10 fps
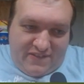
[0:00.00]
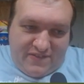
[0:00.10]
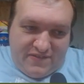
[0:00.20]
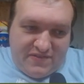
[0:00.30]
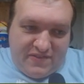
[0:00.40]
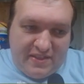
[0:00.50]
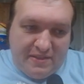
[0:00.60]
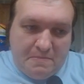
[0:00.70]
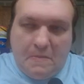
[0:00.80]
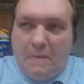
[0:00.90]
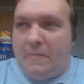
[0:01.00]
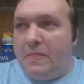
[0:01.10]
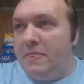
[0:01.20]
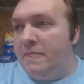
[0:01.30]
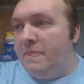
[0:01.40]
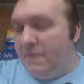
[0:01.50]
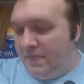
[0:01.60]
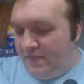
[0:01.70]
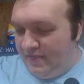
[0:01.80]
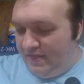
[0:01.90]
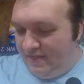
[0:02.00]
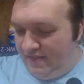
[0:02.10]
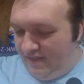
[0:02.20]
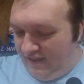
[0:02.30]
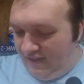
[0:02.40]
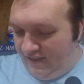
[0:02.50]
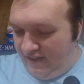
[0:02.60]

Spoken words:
the greater of the 2, so you're still just sick in 1. Yeah,